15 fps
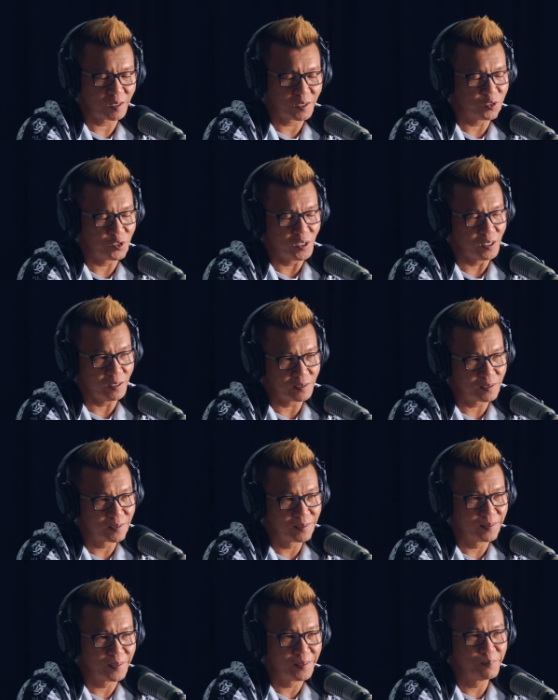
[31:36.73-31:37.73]
a
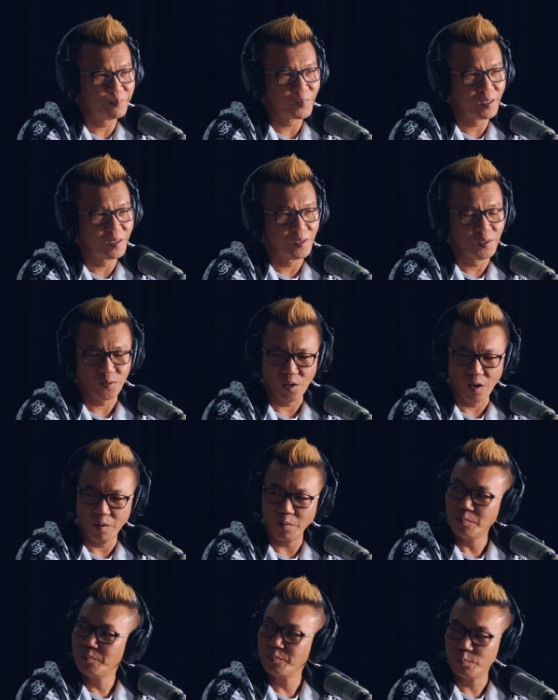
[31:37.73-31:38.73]
genius.
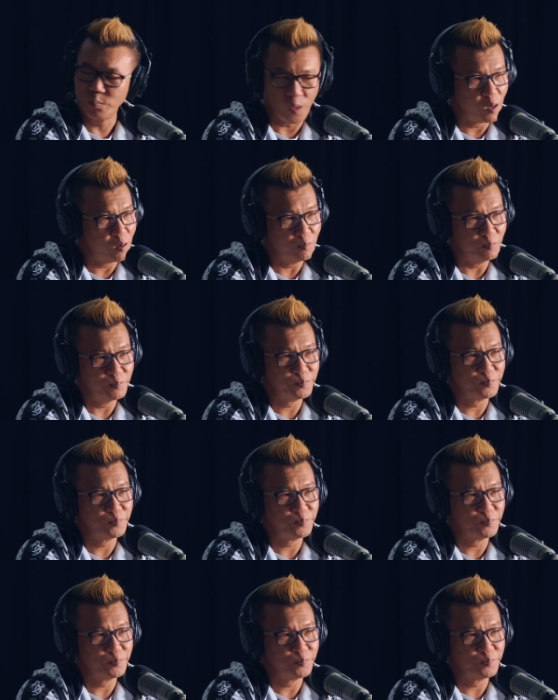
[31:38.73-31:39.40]
So, boom.